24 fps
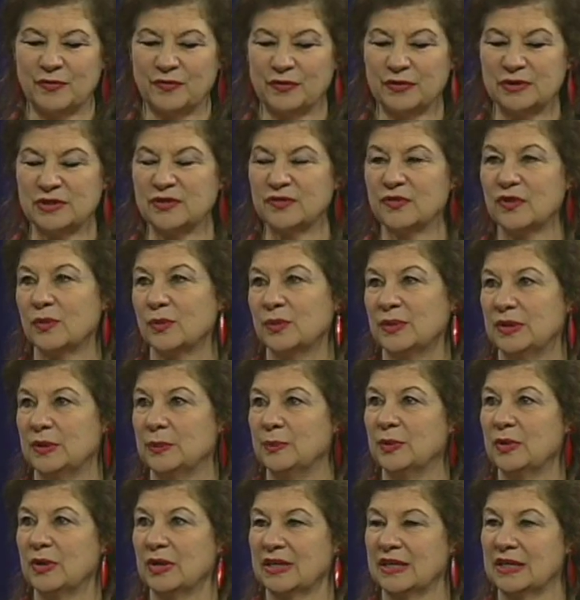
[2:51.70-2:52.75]
first of all, with the
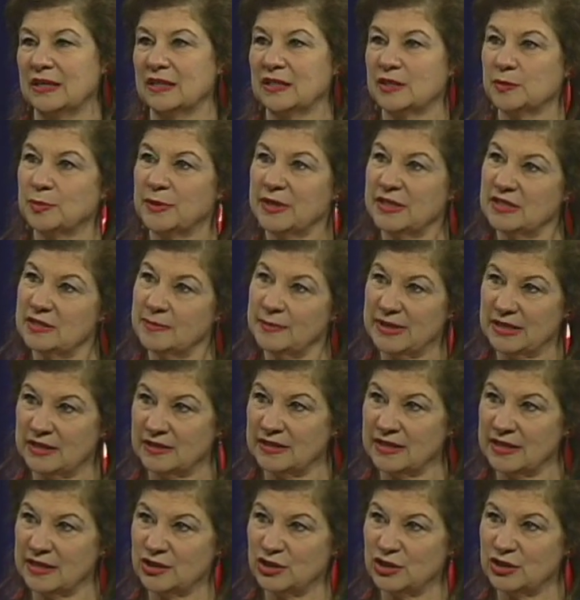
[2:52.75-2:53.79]
book, it explains
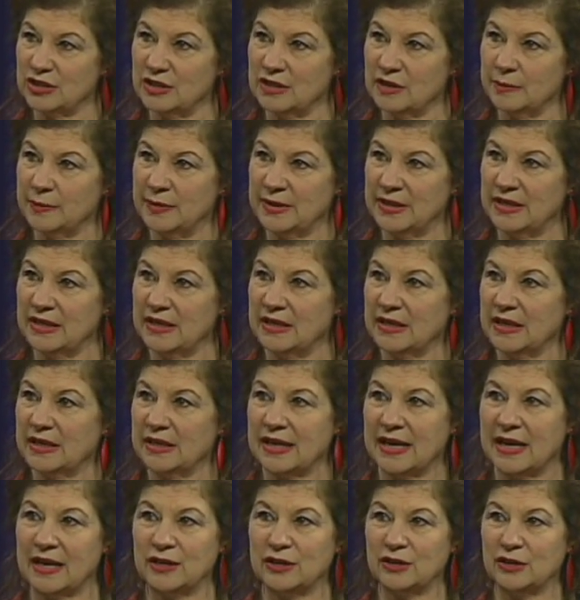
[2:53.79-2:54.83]
meditation in the beginning and
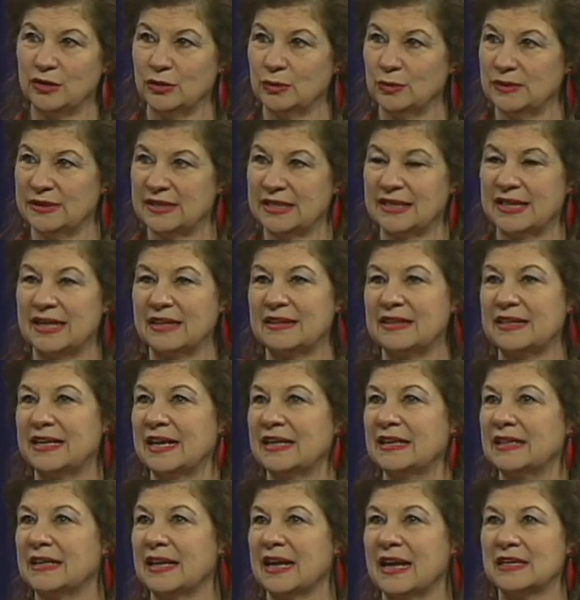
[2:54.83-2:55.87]
how to use it. At the
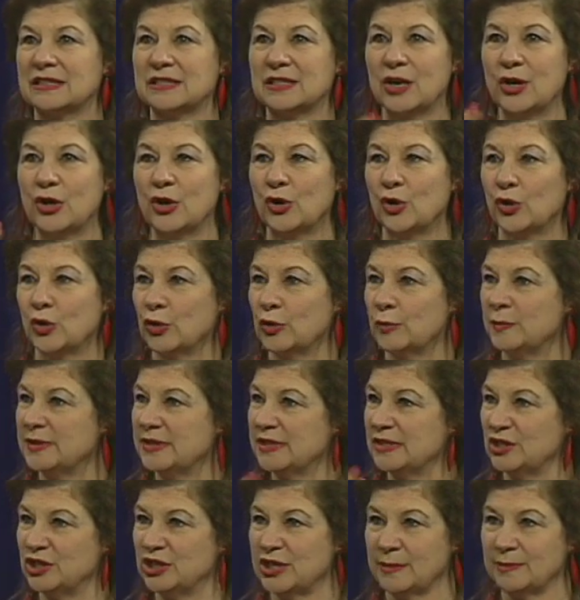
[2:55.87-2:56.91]
end, it has herbs
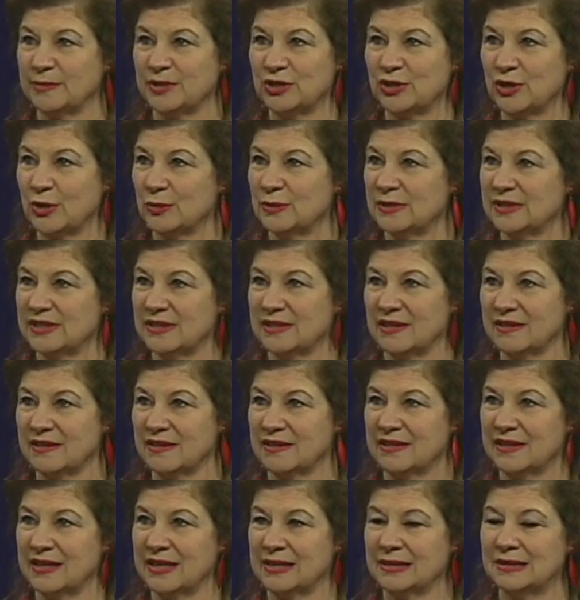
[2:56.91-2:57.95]
and gemstones and other
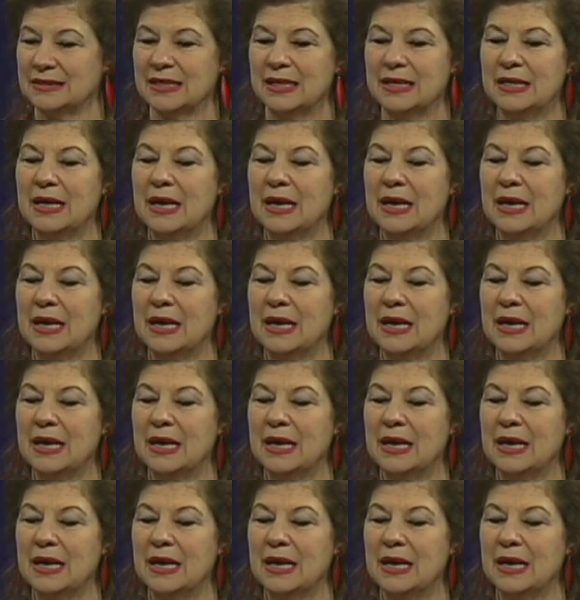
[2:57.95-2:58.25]
things.